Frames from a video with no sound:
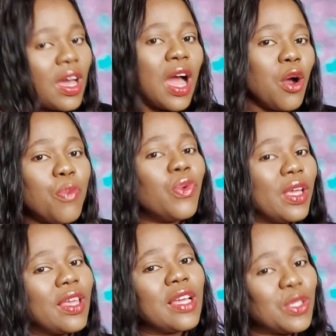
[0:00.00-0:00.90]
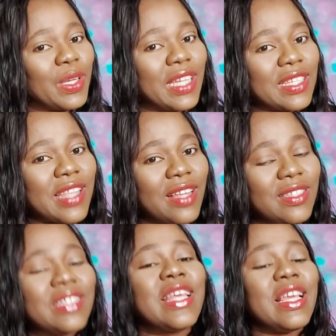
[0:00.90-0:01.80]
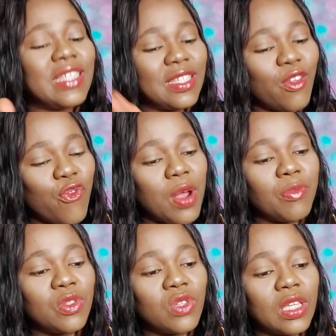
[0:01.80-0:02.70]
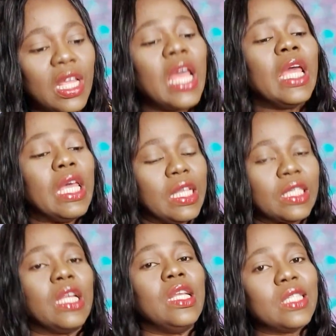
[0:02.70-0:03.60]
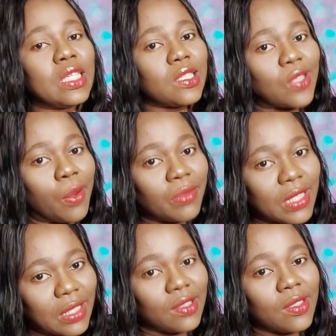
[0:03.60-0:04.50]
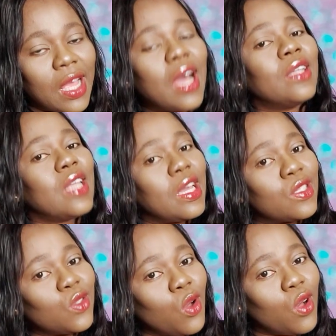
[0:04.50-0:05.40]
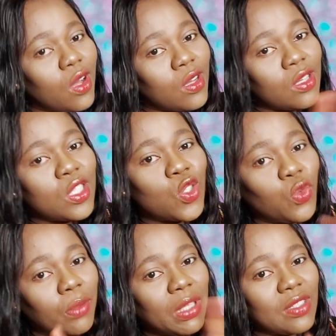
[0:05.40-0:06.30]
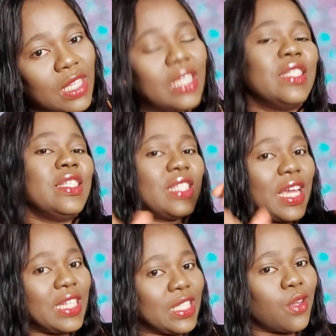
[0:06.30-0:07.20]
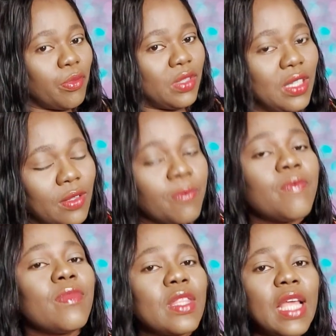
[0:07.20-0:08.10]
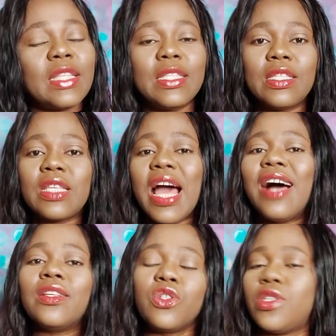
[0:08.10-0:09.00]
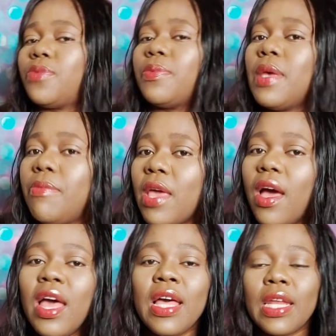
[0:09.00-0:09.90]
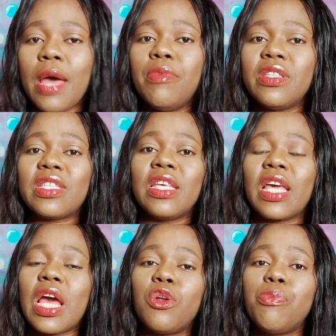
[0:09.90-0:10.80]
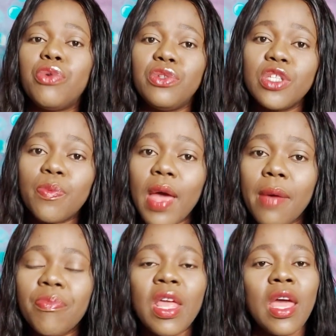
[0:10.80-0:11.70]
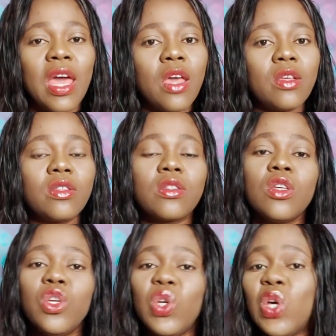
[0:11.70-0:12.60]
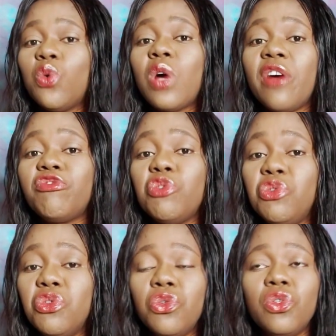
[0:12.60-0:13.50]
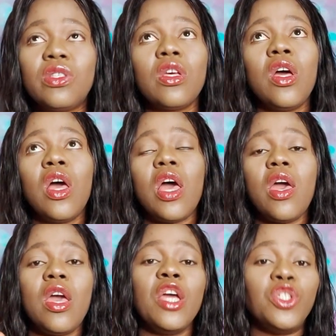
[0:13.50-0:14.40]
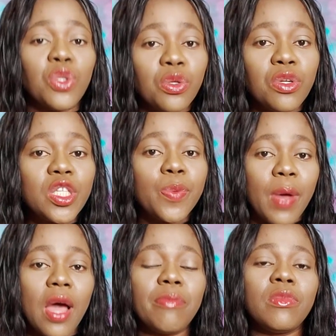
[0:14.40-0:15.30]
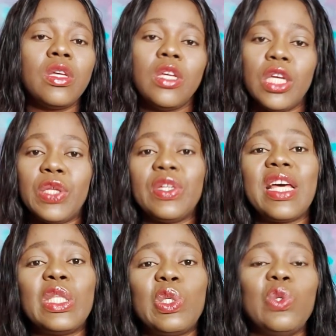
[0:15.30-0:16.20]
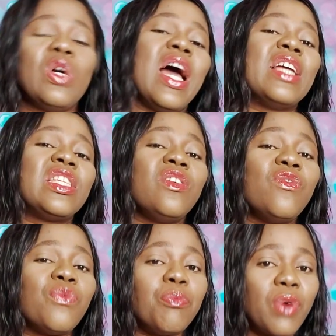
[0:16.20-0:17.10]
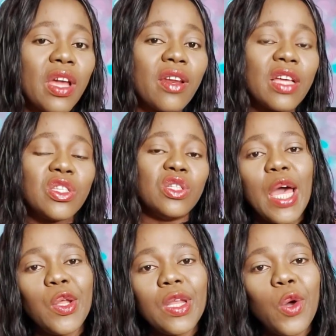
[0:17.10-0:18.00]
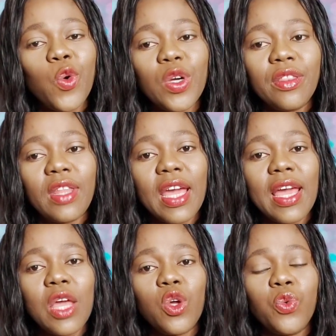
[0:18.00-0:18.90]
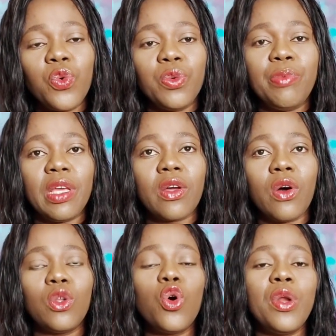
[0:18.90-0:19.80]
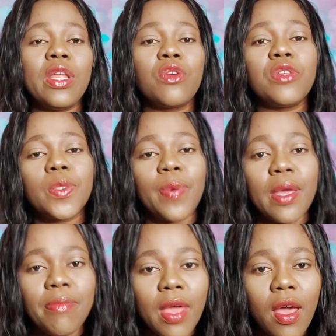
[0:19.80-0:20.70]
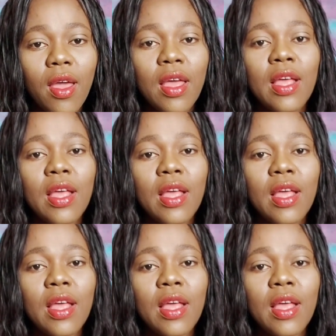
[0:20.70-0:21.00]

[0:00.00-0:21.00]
I hope we get to understand this. There is a difference between he's releasing something and there is no swimming thing inside the something. That is azoospermia. That means he cannot produce sperm, hence he will have to use a donor sperm in order to achieve pregnancy. Another one there will be called oligospermia.